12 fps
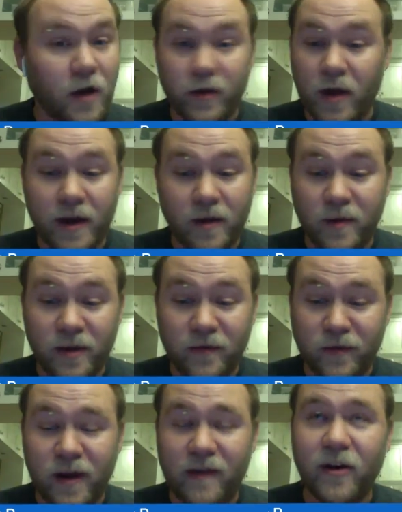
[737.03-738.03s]
I know they're
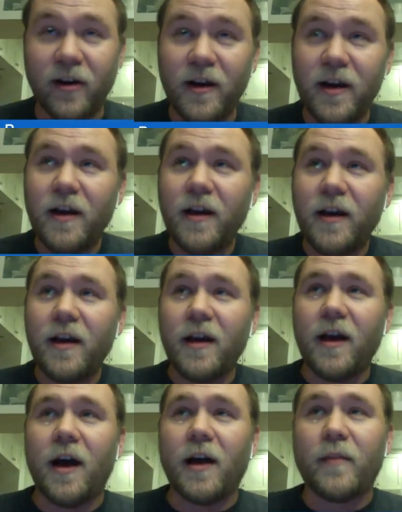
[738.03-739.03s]
not going to be there forever.
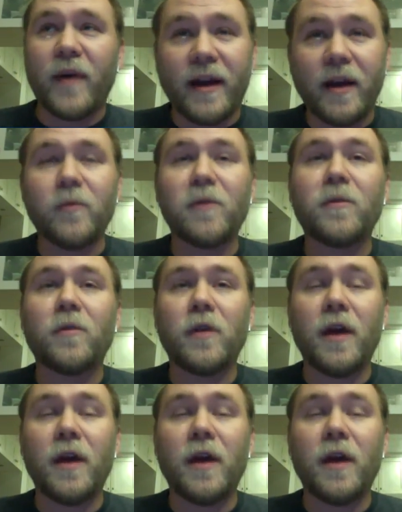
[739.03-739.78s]
No, I mean uh, they're, they're, M-